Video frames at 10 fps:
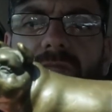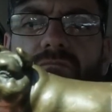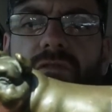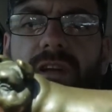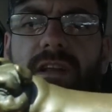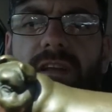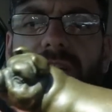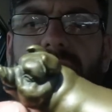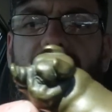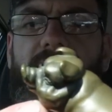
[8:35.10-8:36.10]
really
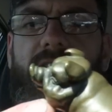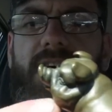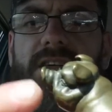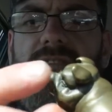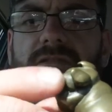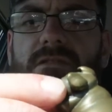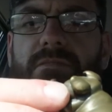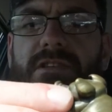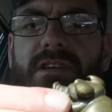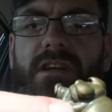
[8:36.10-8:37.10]
nicely cast, good
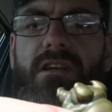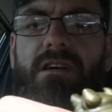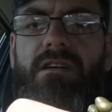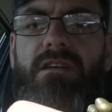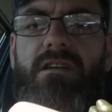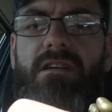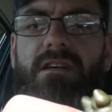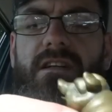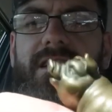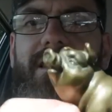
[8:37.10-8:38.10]
patina.
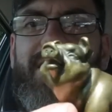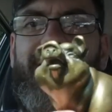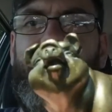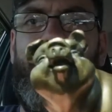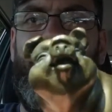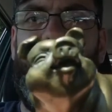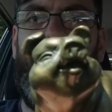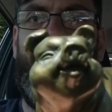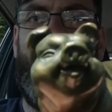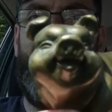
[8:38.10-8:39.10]

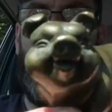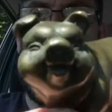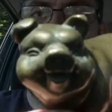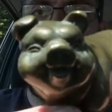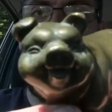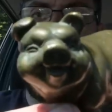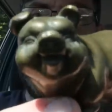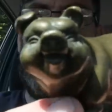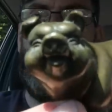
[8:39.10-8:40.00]
Look at the face on that.